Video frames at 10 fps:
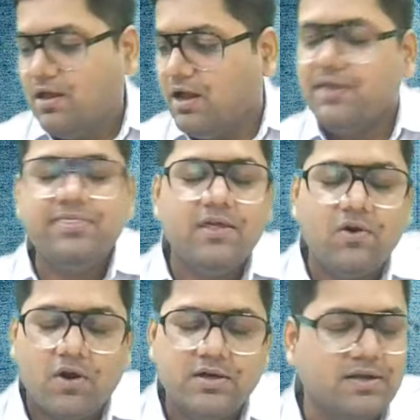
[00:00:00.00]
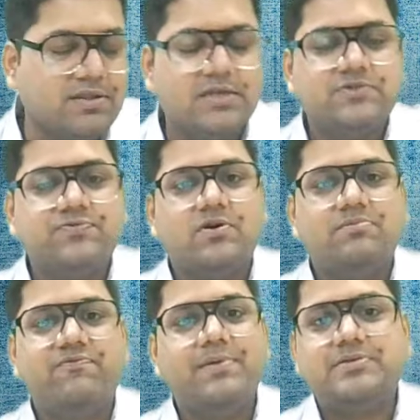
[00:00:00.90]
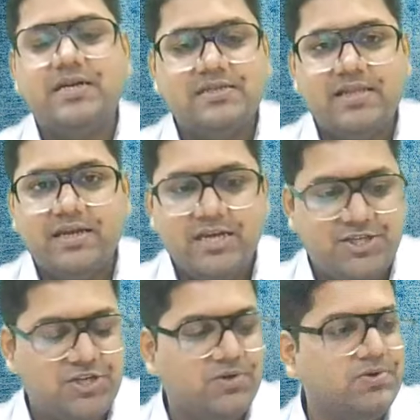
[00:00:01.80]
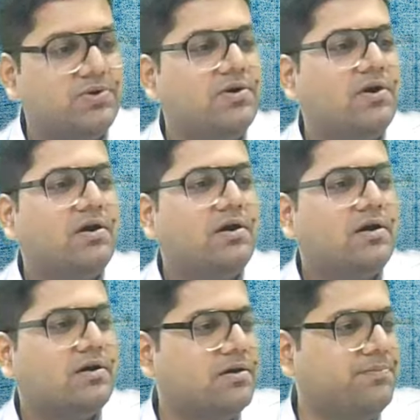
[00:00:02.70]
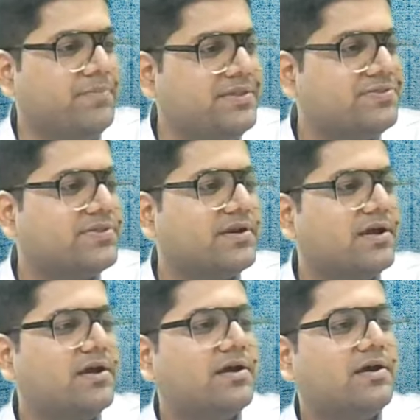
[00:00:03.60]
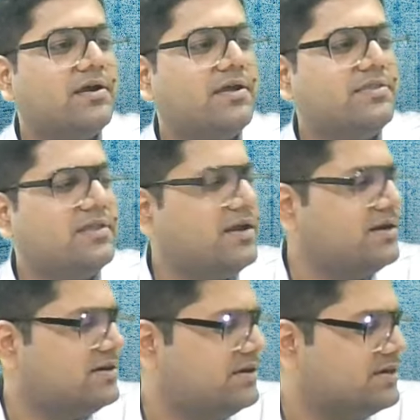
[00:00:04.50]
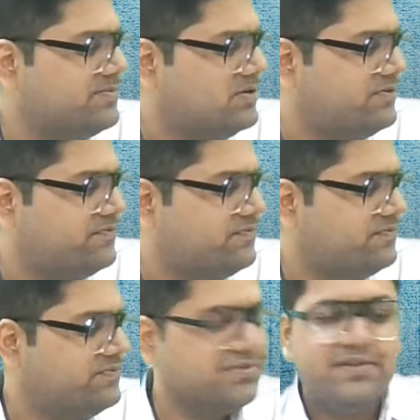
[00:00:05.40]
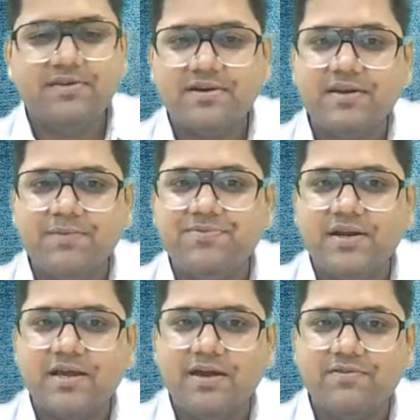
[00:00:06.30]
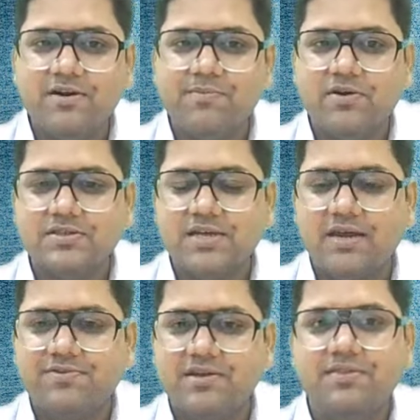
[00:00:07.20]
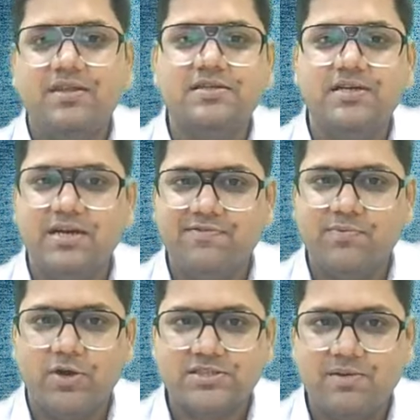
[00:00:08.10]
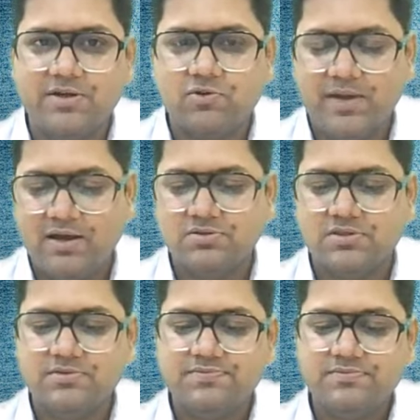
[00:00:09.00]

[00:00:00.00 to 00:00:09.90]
and they order things from websites like AGO, Myntra, and there are a couple of, these are names that I have heard because I have seen these delivery boys coming to my house.